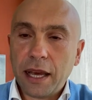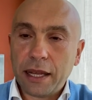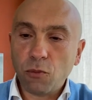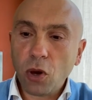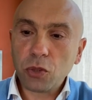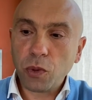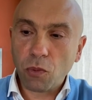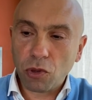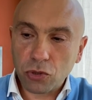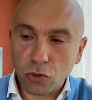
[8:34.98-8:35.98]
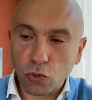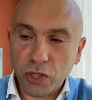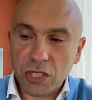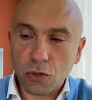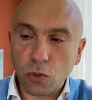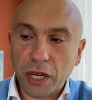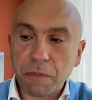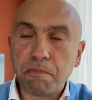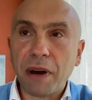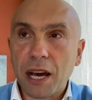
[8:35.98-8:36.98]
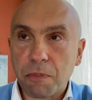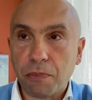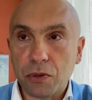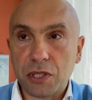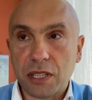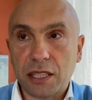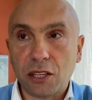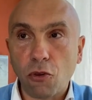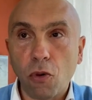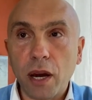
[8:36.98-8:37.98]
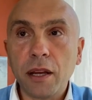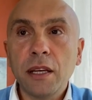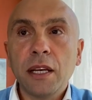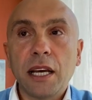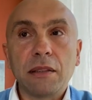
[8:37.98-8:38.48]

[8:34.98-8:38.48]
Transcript: And what we want to do is to repurpose that core.